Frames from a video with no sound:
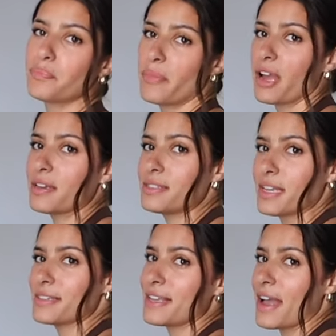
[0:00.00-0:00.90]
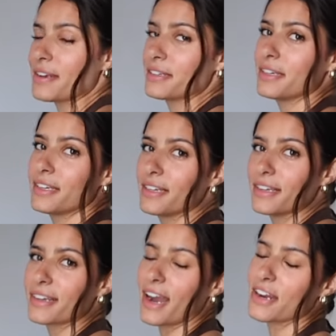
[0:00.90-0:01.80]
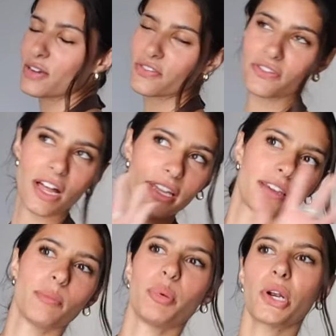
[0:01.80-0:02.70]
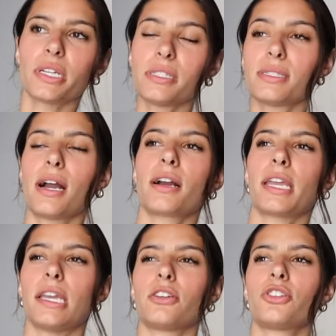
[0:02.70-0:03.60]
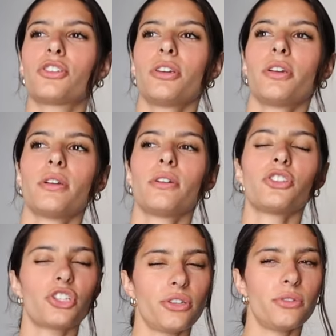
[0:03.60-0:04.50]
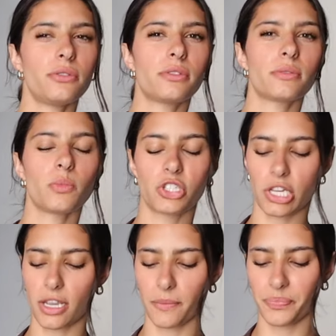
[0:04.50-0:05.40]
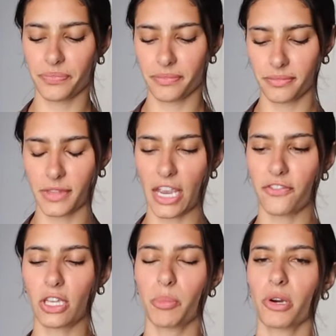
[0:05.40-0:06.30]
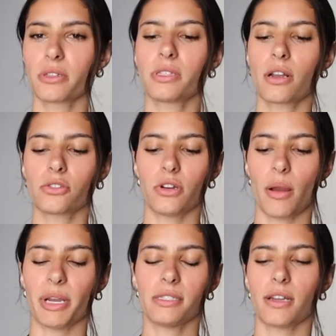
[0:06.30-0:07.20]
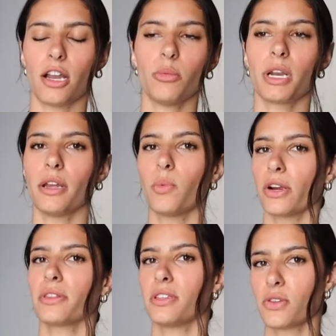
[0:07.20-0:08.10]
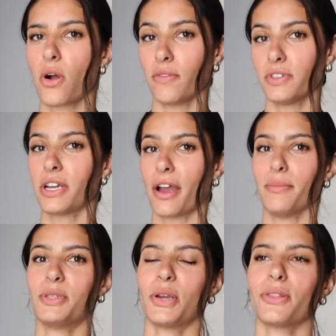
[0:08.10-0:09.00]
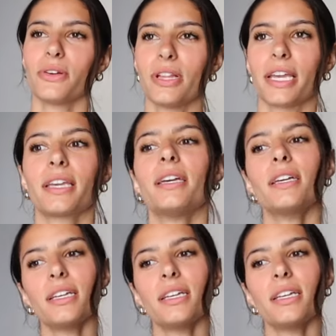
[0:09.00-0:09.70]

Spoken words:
my Cezanne kind of like Birkenstock-ish shoes, which like, I feel like Birkenstocks are not my style, but I wear these all the time. So they're like